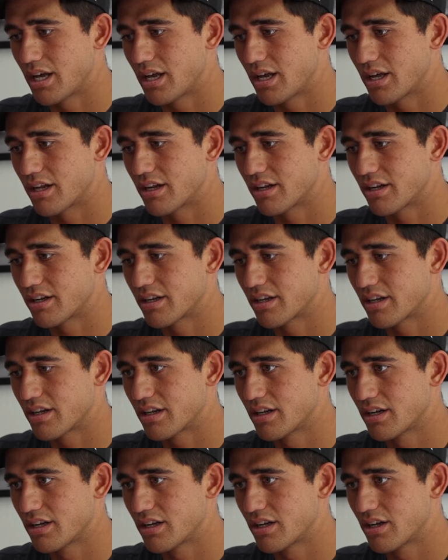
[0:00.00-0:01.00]
And
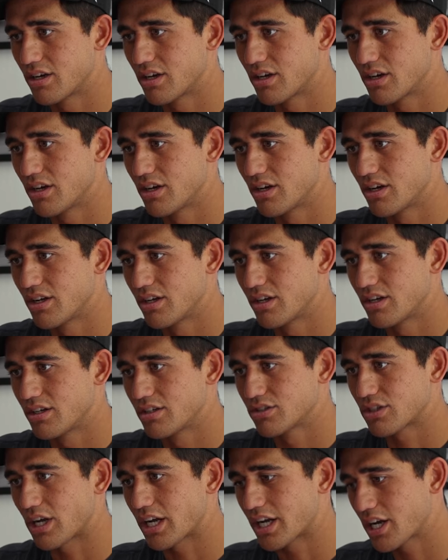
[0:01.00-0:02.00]

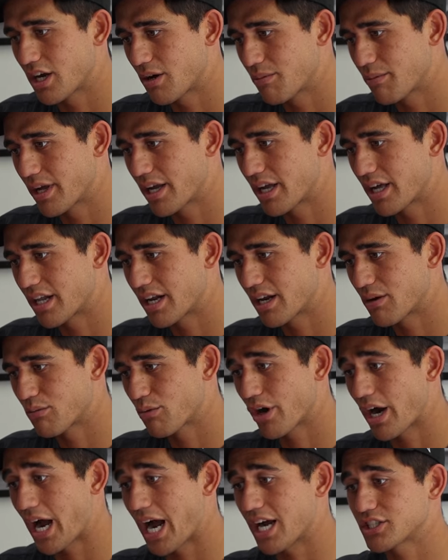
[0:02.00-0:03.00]
so I come in and
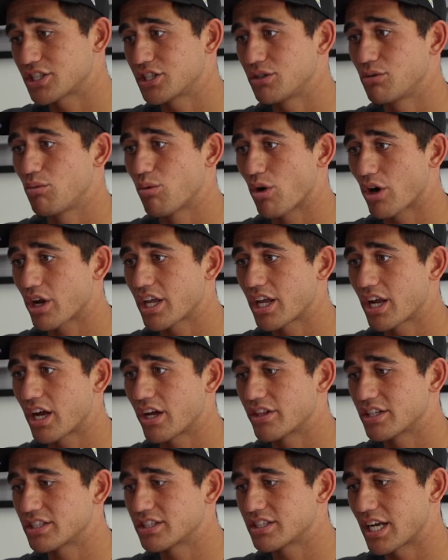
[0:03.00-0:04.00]
we're actually working
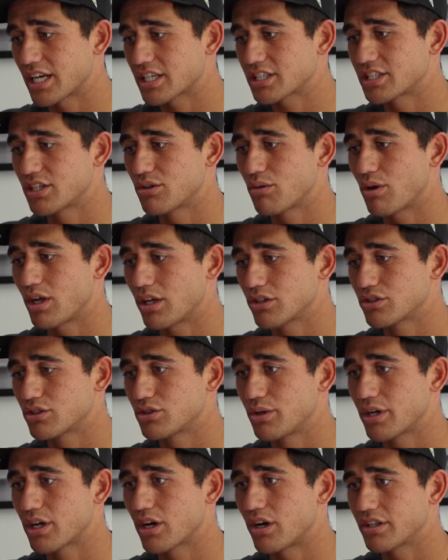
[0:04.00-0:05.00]
on the section while I was
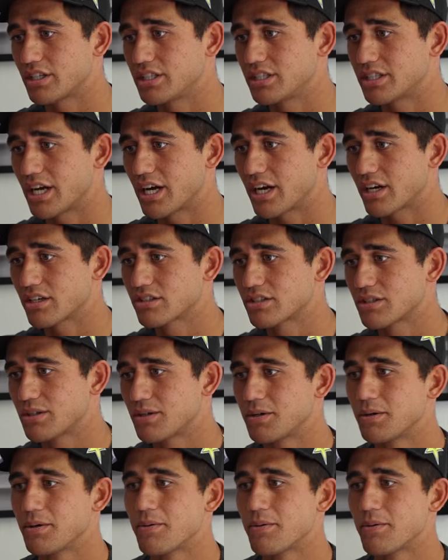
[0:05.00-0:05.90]
doing all these airs.